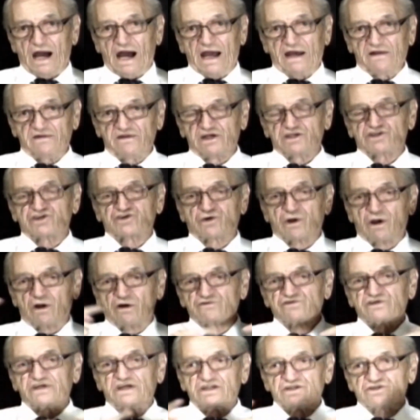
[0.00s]
I
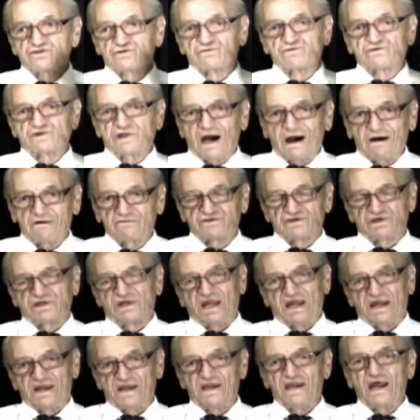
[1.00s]
disclosed in
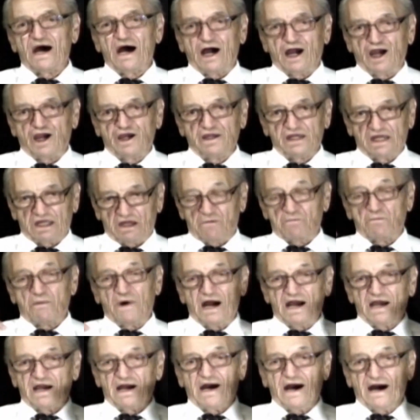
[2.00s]
2009 in
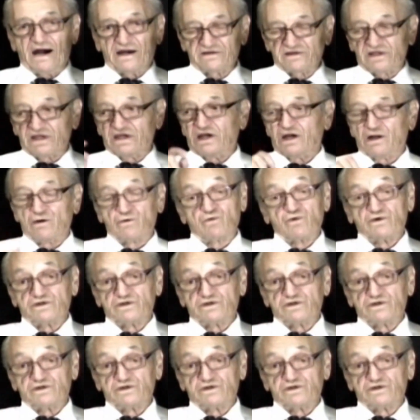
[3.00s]
my article,